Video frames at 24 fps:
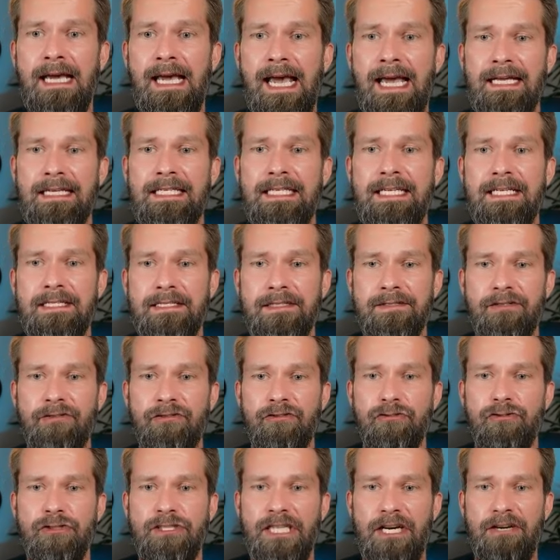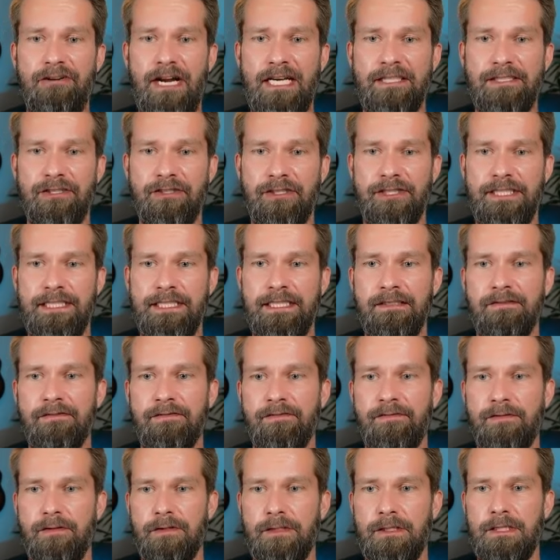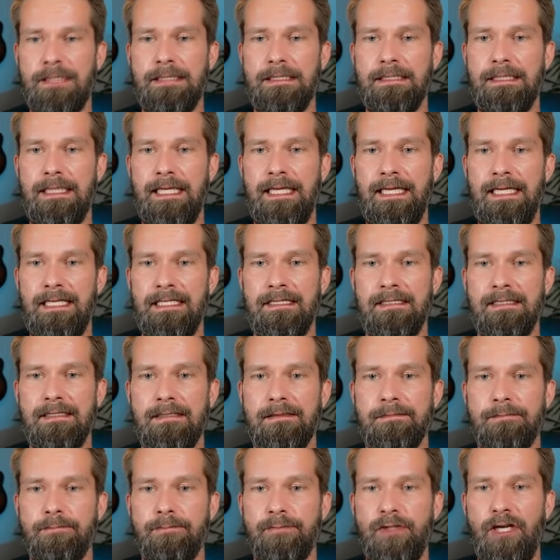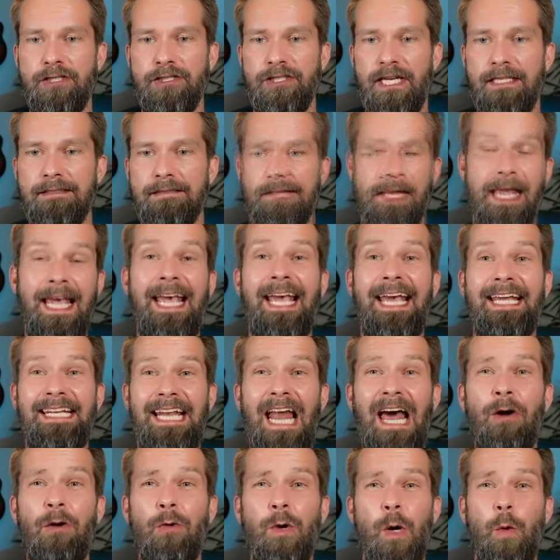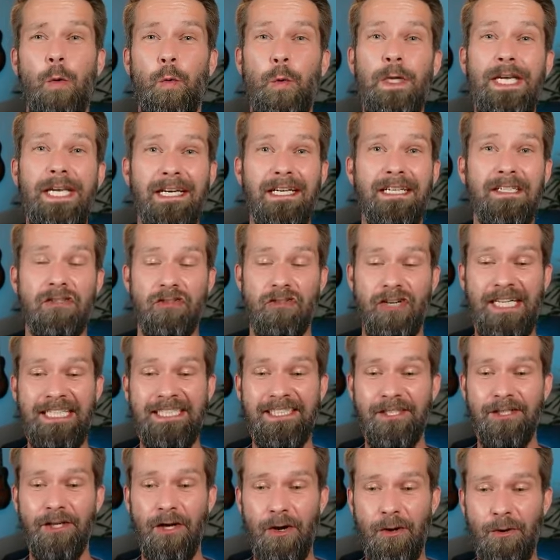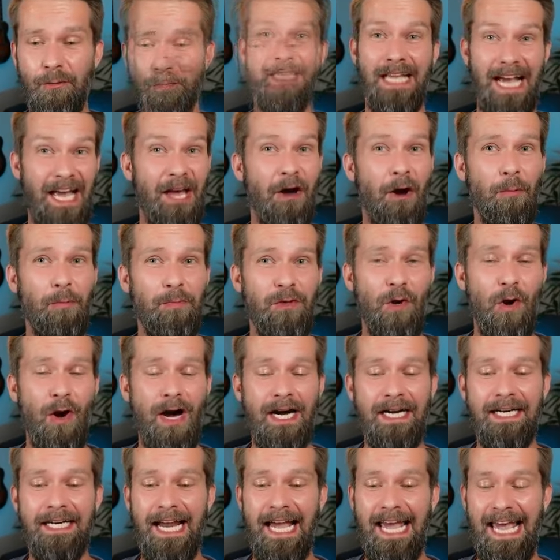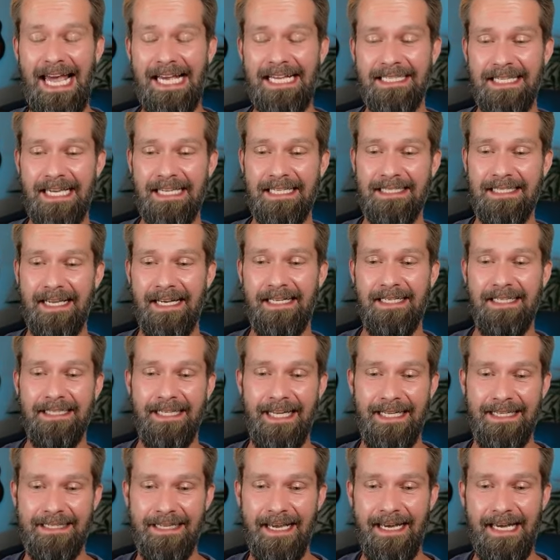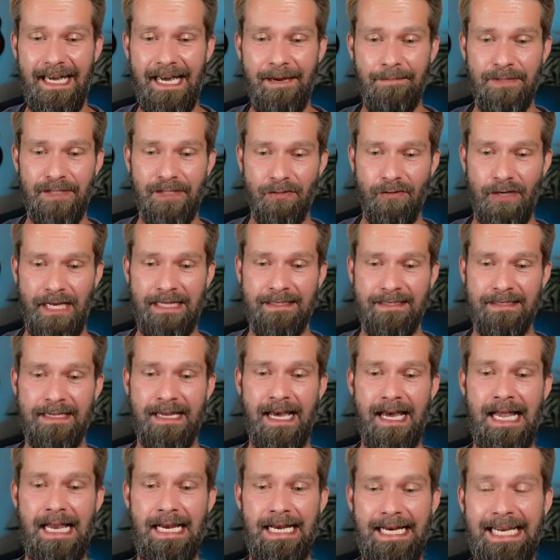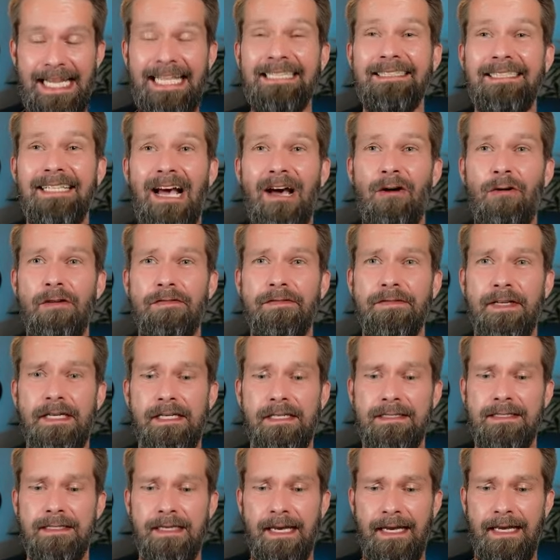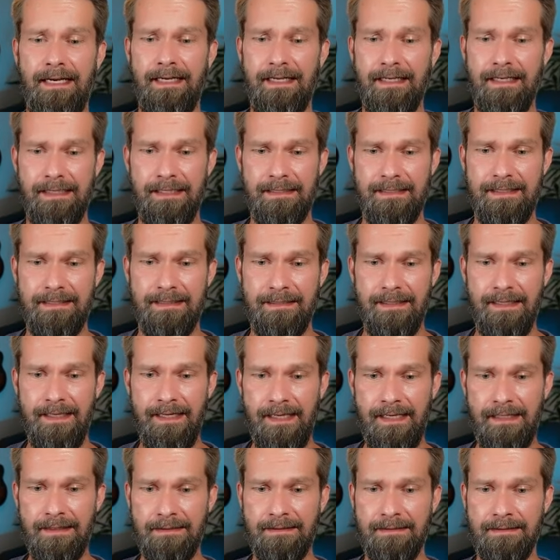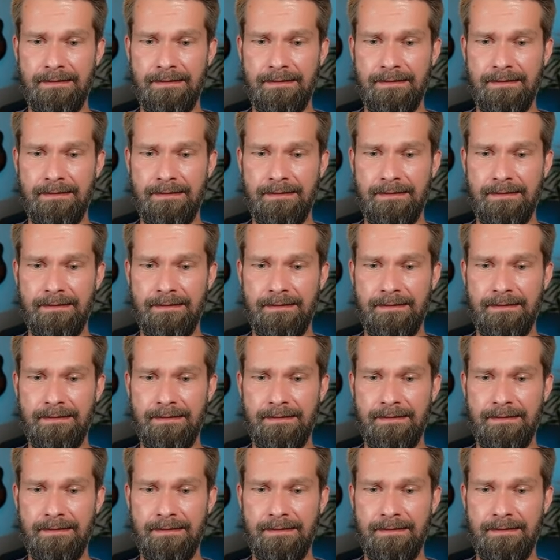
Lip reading: And here's the root directory for this project. And now we are ready to go. I hope you are as excited as I am. So let's lint our files again and let's see.